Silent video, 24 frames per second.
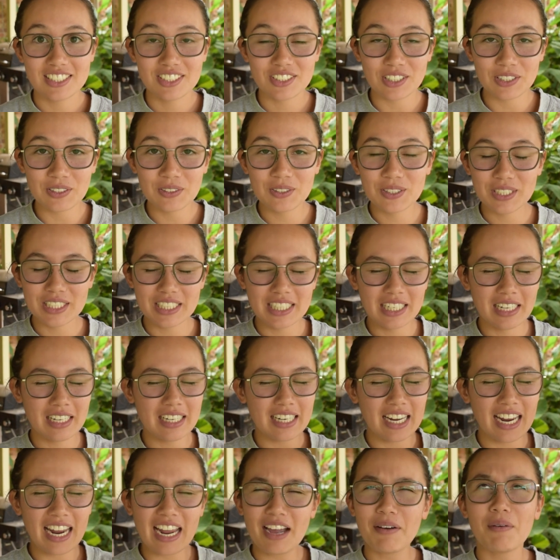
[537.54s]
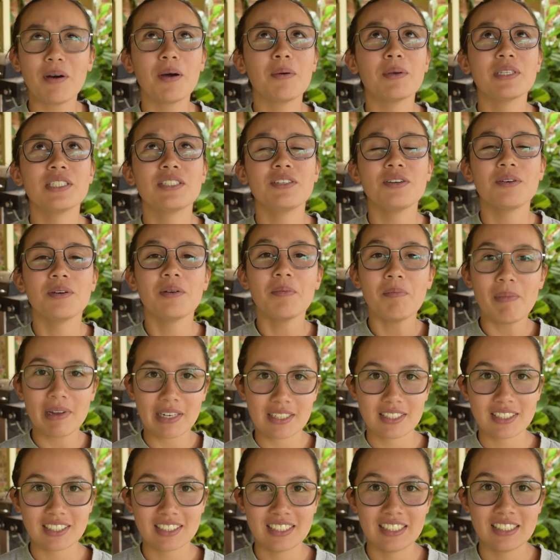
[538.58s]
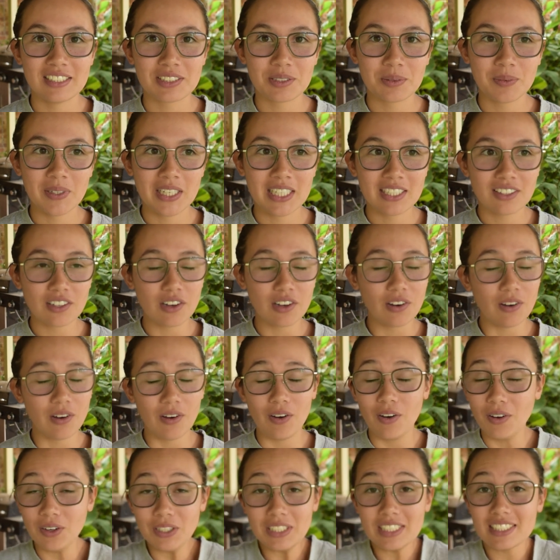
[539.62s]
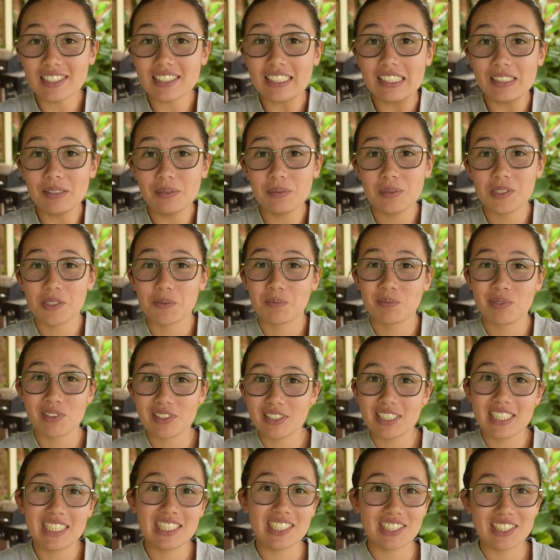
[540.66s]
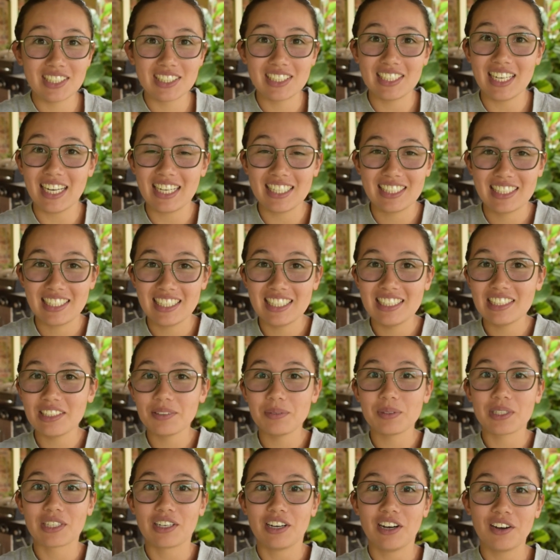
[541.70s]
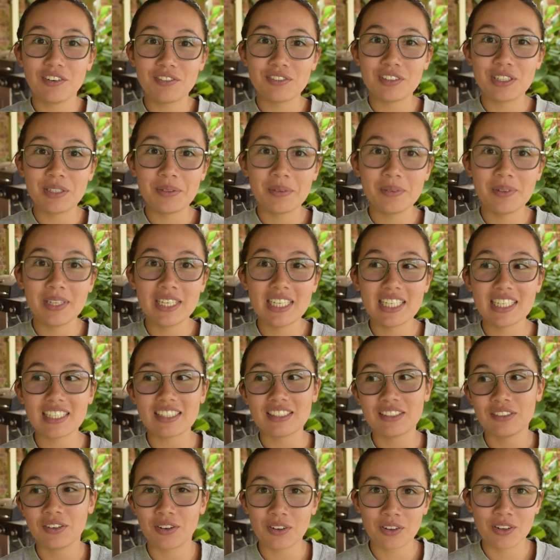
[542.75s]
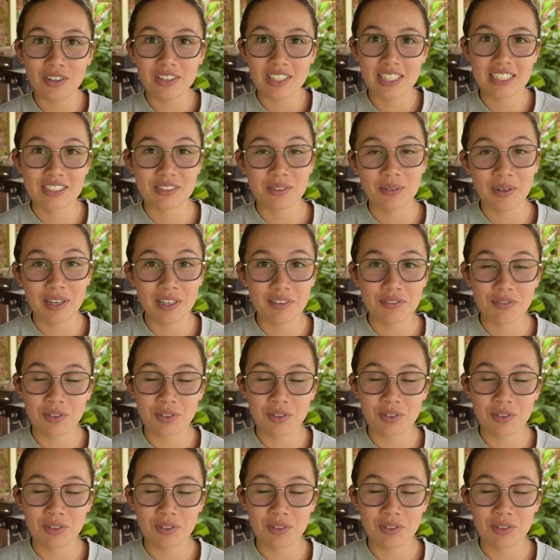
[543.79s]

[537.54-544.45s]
So looking at how I was doing mentally this week, honestly, it was pretty good. I think the recovery week not only is great